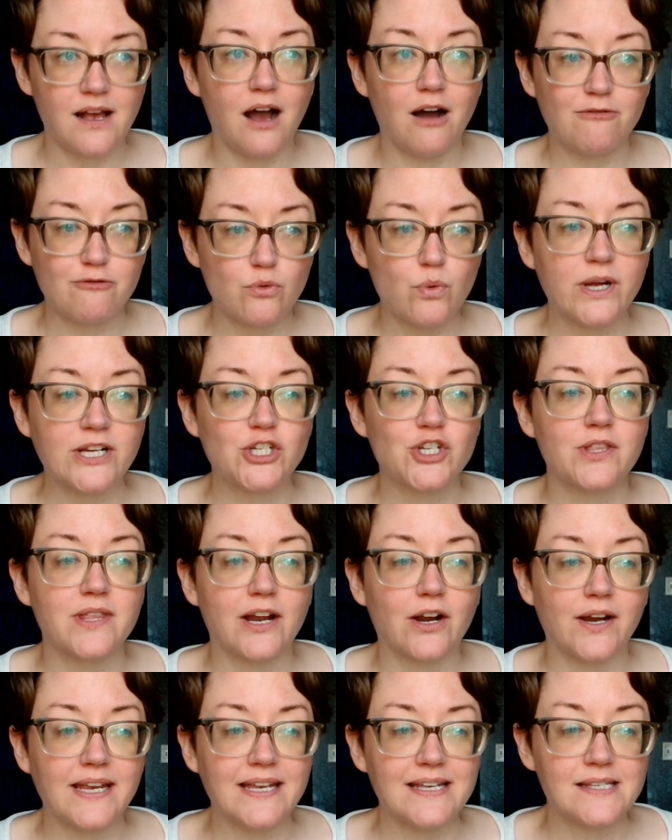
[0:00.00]
of which
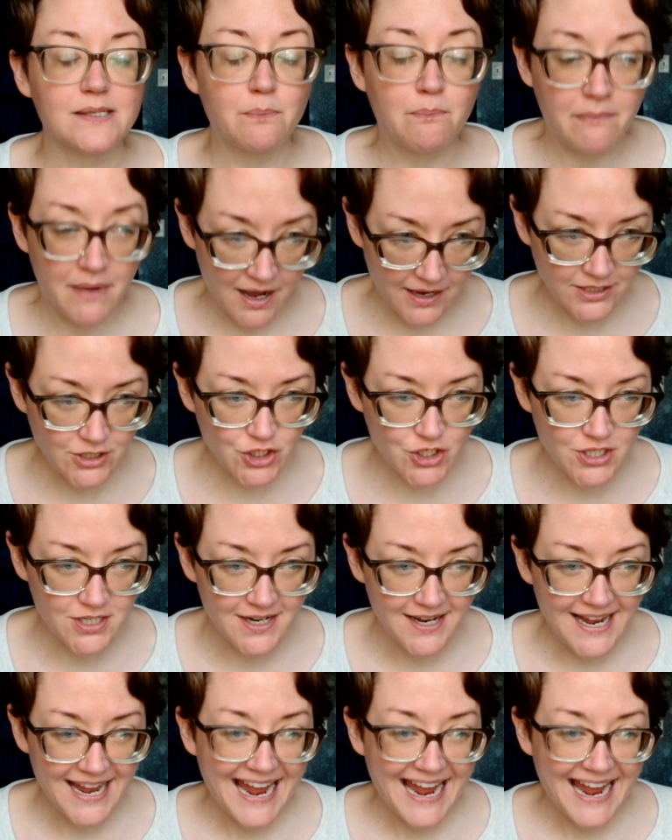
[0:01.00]
there is much,